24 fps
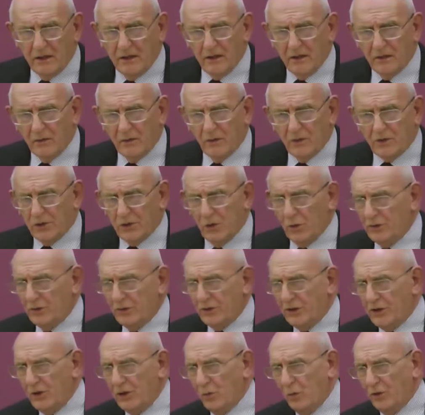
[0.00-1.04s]
We're told
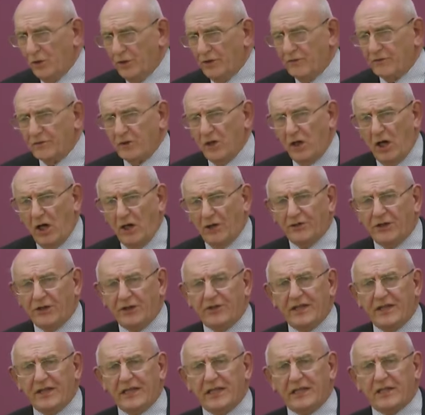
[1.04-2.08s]
in the Word of God to
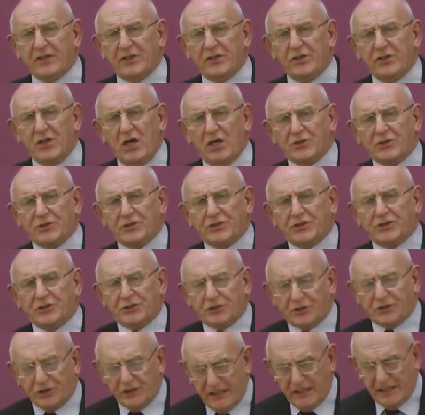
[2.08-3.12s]
think it not
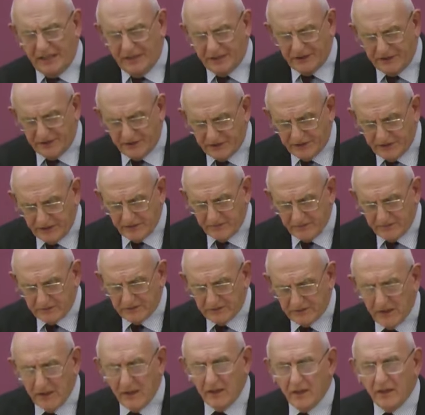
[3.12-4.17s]
strange
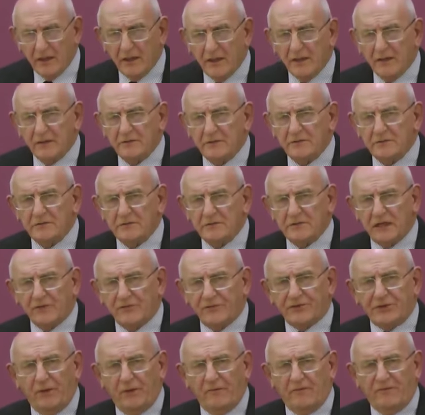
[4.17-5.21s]
if
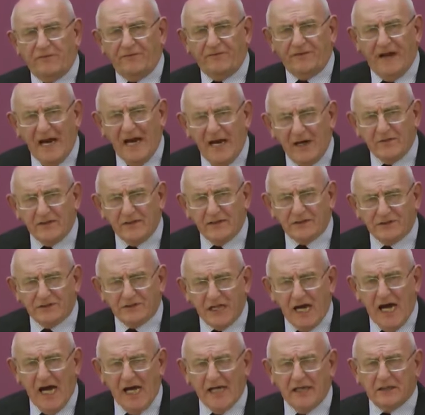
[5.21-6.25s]
some fiery
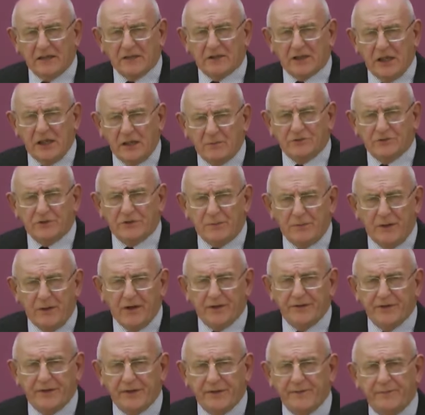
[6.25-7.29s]
trial comes
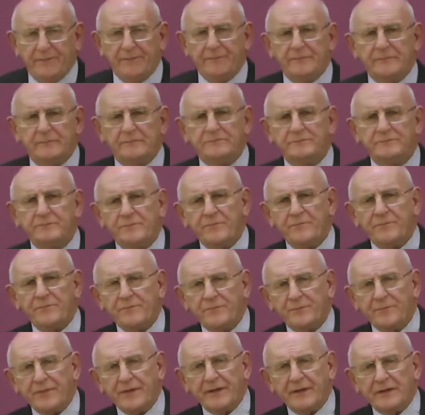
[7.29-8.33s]
upon you.
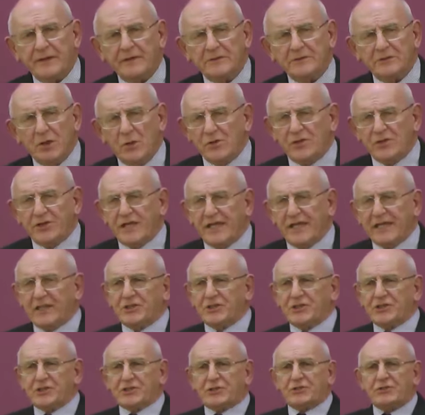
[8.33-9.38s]
Don't think it
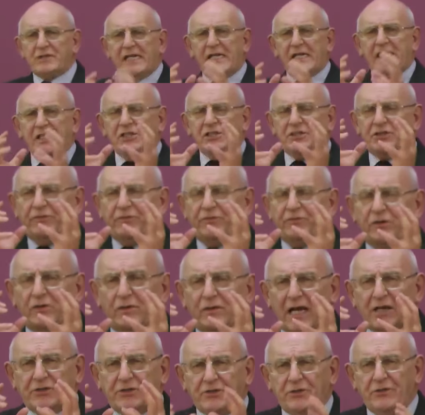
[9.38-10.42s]
strange if you're
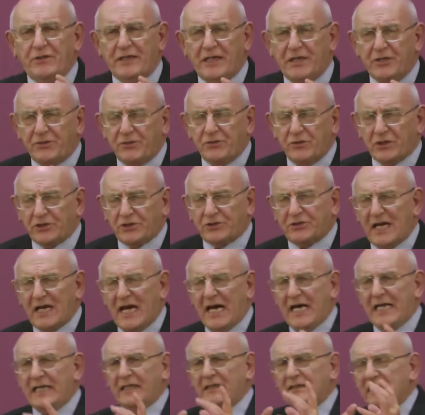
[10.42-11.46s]
entered into a
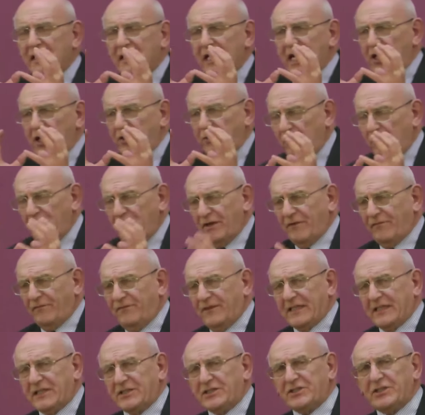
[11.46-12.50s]
trial, into an
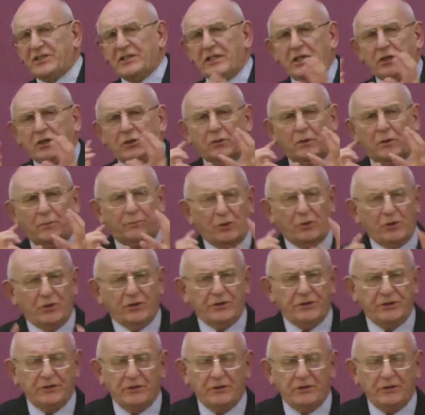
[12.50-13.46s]
affliction, into a burden.